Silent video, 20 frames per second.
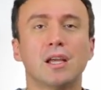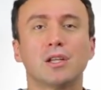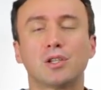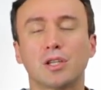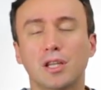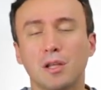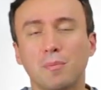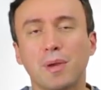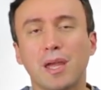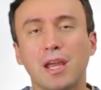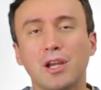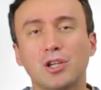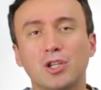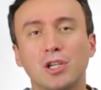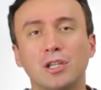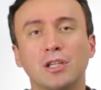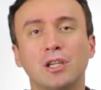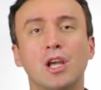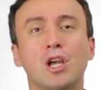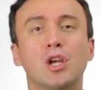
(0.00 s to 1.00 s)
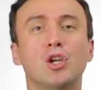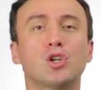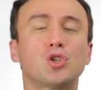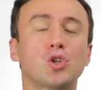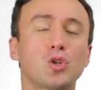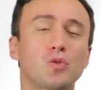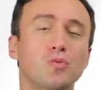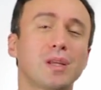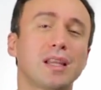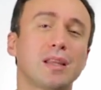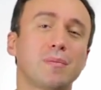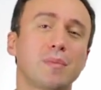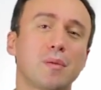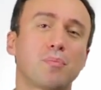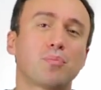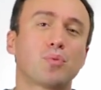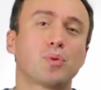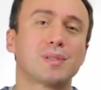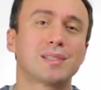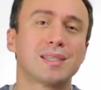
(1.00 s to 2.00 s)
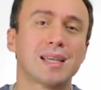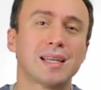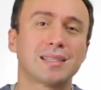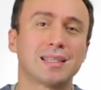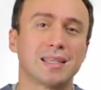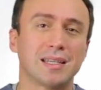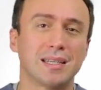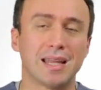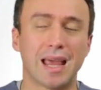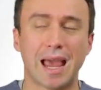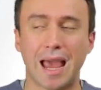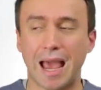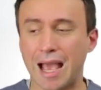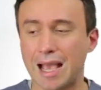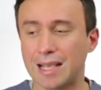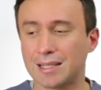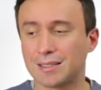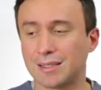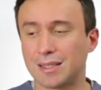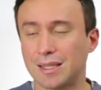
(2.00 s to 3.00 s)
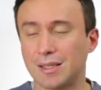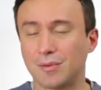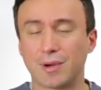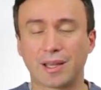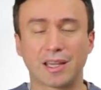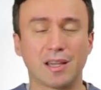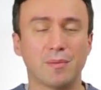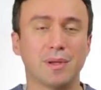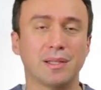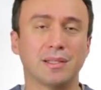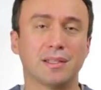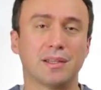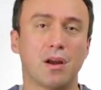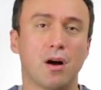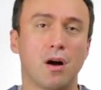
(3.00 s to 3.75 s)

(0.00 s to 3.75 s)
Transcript: to the patient should really be presented as the recommended